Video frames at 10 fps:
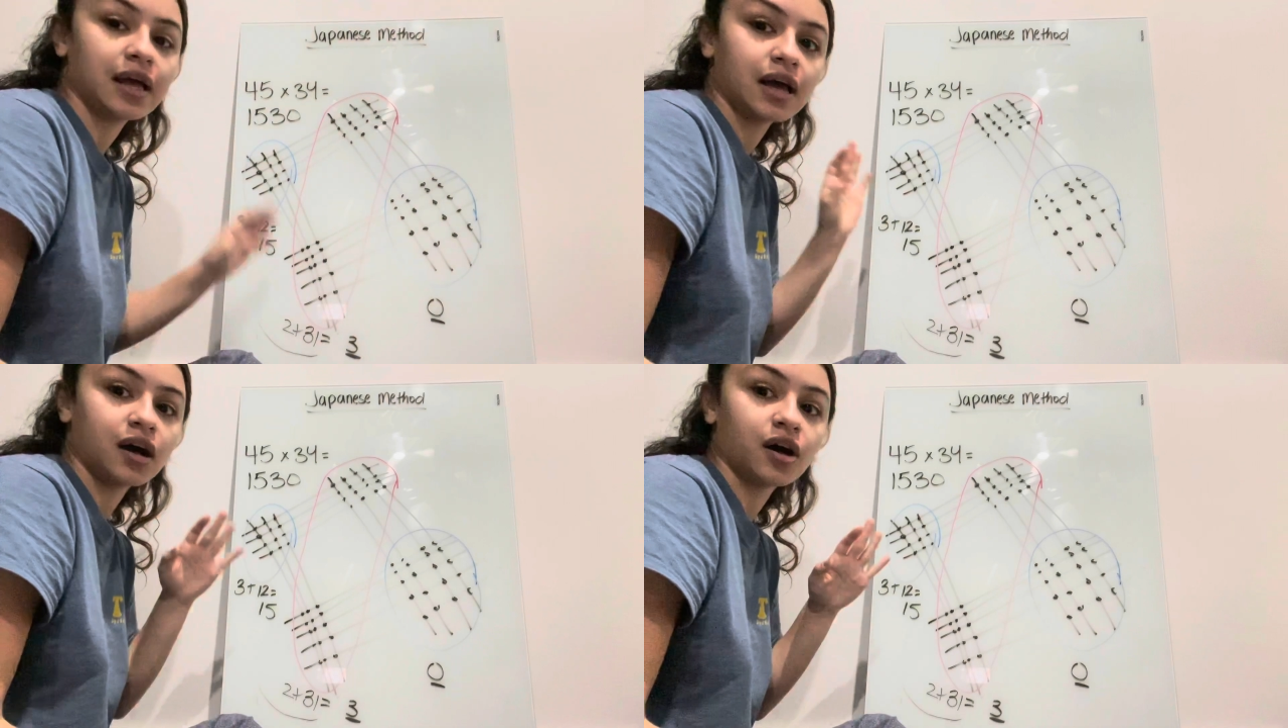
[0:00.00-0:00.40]

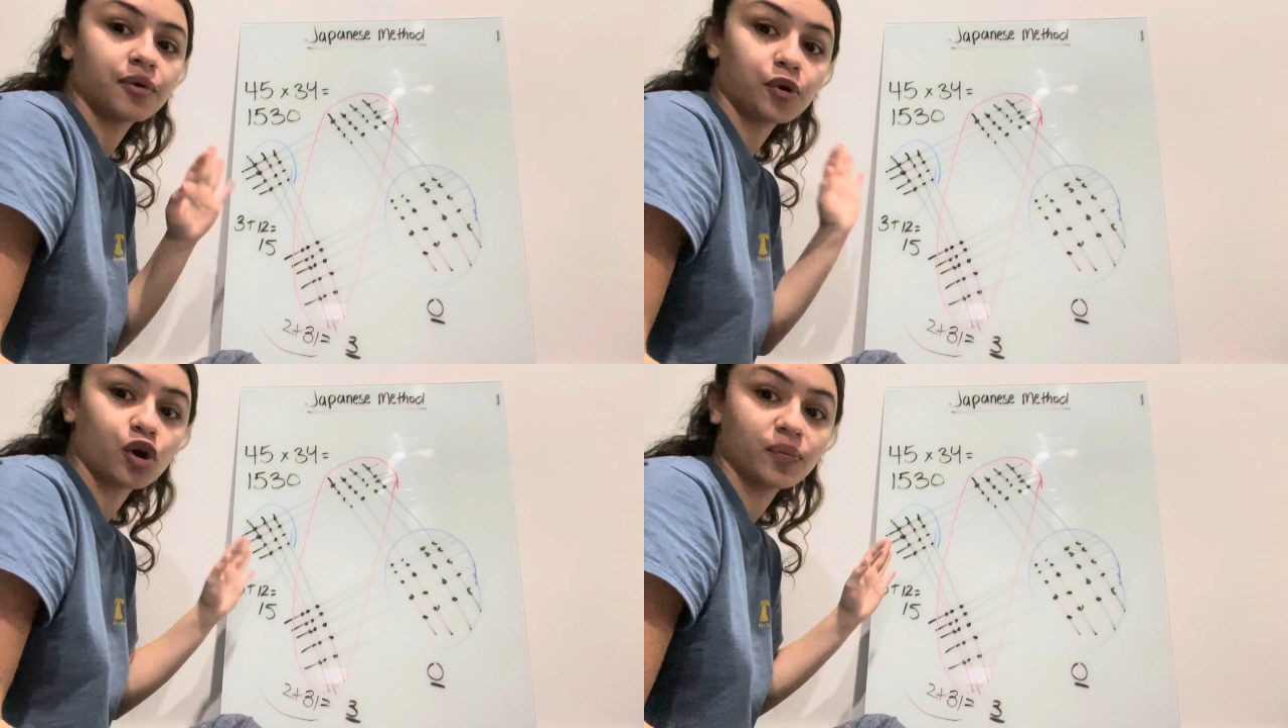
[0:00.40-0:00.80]

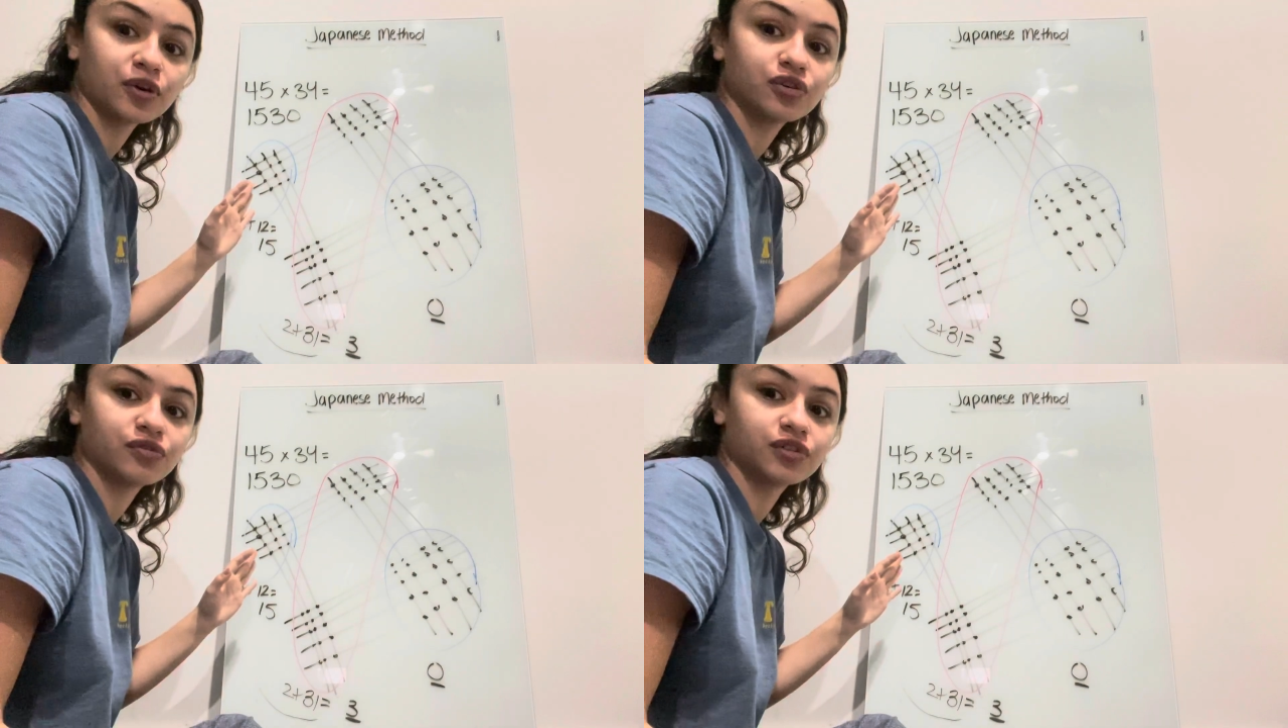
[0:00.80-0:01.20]
Call me
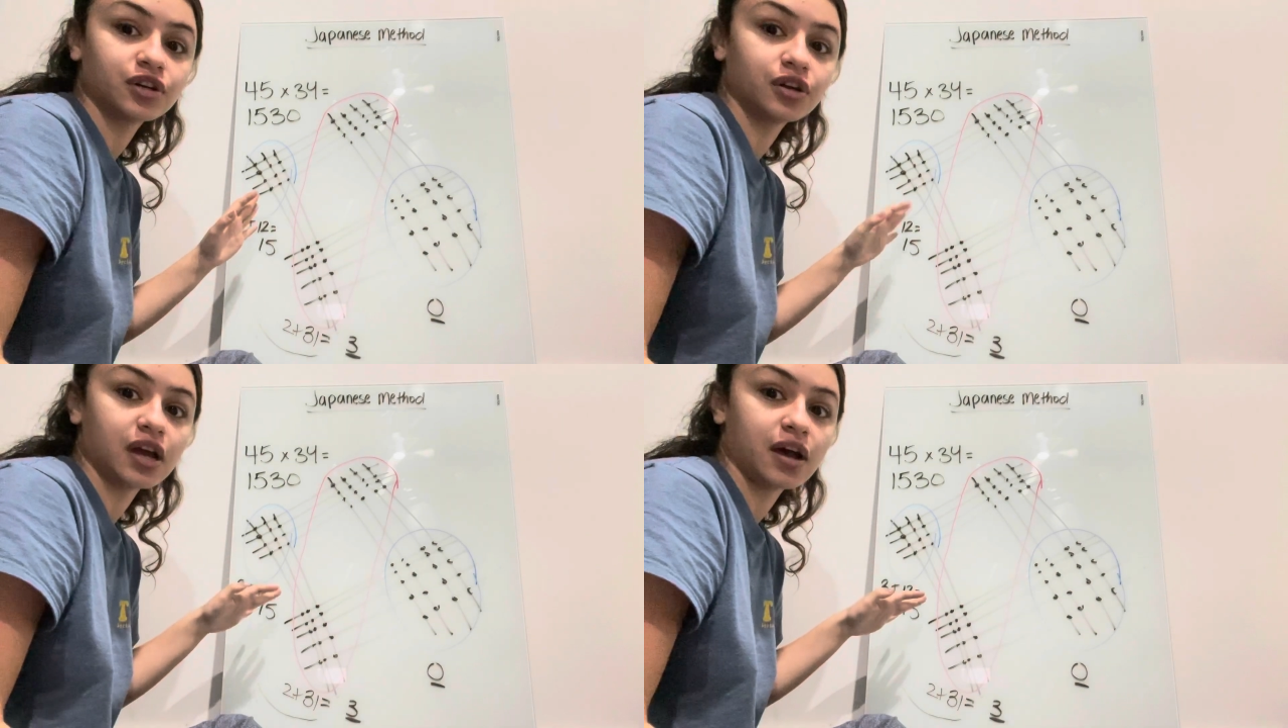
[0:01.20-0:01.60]
over
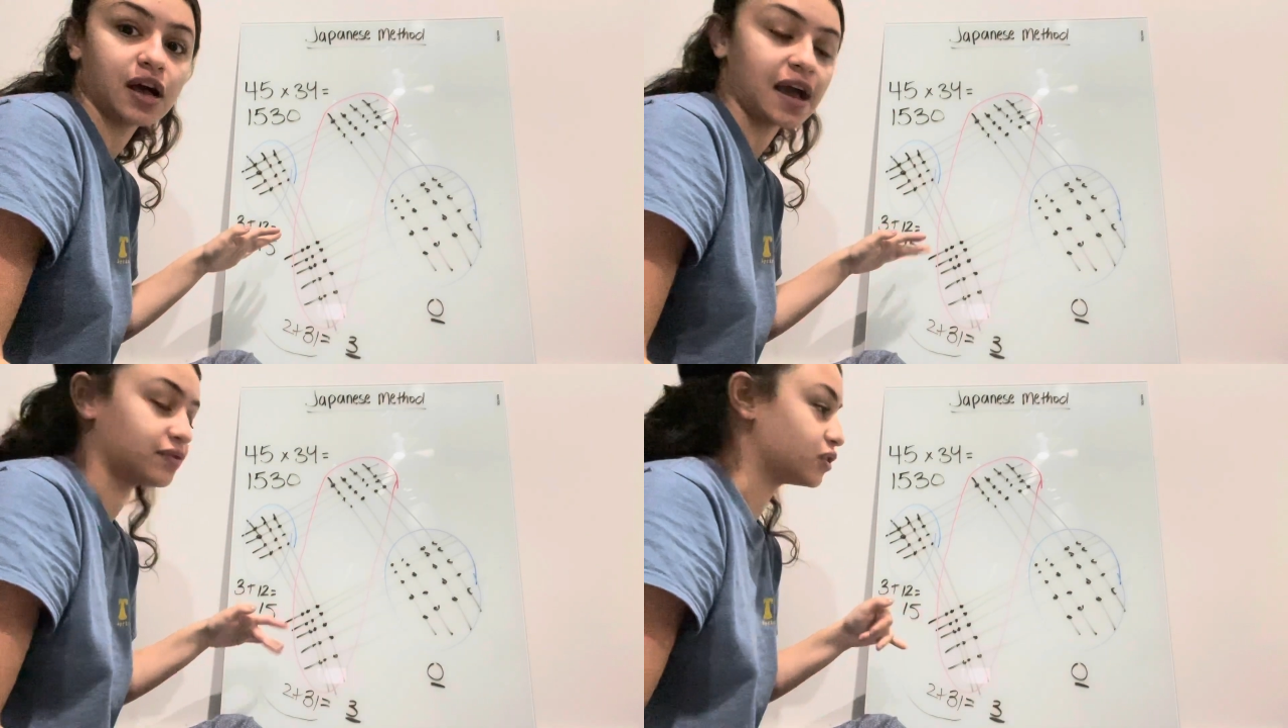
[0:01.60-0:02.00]

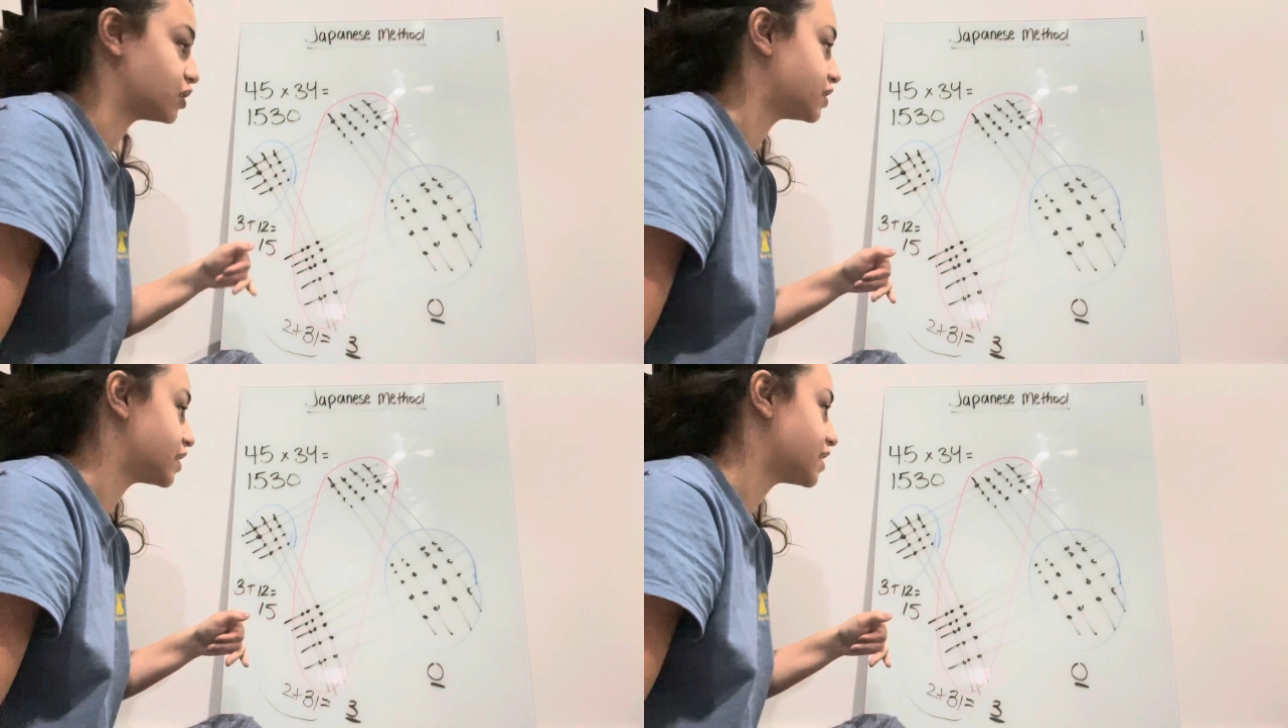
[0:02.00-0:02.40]
after you're
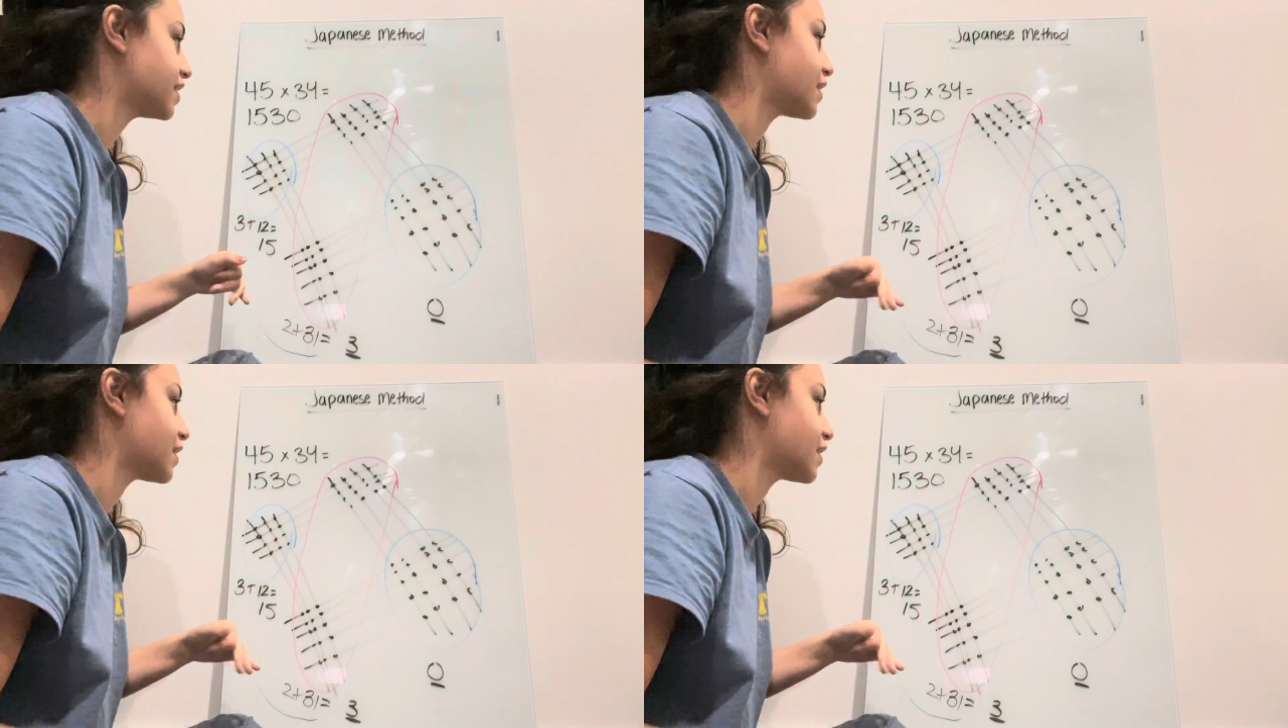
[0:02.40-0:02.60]
done